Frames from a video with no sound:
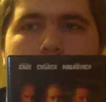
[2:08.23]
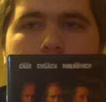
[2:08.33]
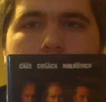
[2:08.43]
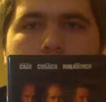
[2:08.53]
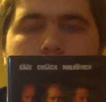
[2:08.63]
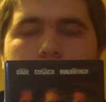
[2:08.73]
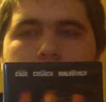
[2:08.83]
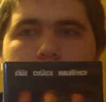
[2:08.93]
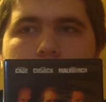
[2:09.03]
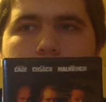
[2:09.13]
in this,
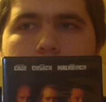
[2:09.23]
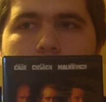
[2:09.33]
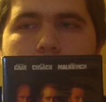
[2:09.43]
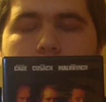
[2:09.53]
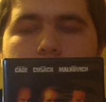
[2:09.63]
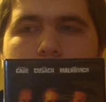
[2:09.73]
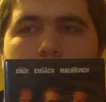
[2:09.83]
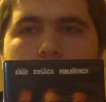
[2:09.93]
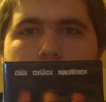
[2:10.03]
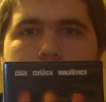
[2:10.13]
like, big
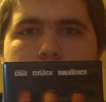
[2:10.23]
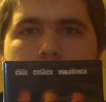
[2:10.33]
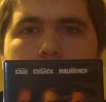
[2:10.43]
plane